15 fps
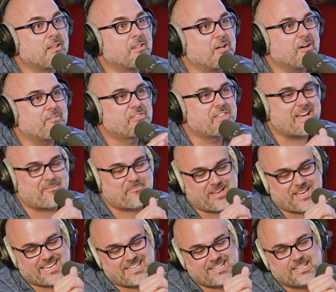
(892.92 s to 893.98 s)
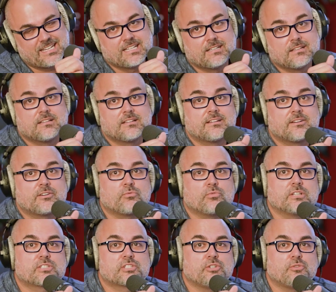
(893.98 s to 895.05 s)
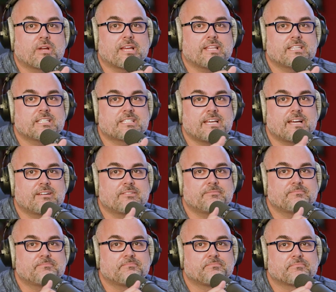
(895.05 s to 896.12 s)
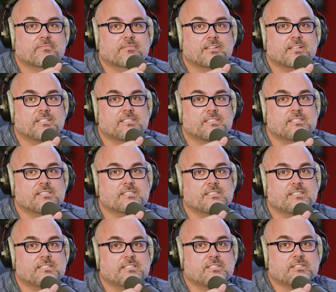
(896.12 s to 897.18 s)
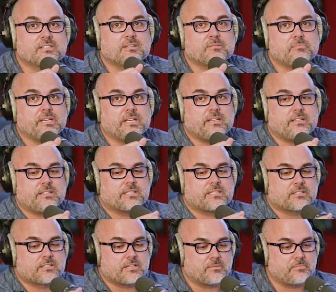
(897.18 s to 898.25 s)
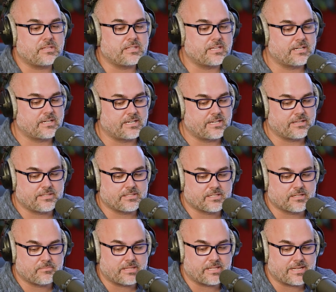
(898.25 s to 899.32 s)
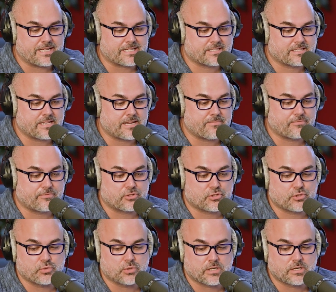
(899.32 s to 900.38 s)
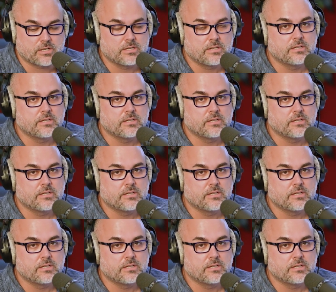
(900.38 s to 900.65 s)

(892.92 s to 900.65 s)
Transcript: I love that, man. Wilson, you writing this down? Because this is this is gonna be this is gonna be the uh, this is gonna be the next step for sure.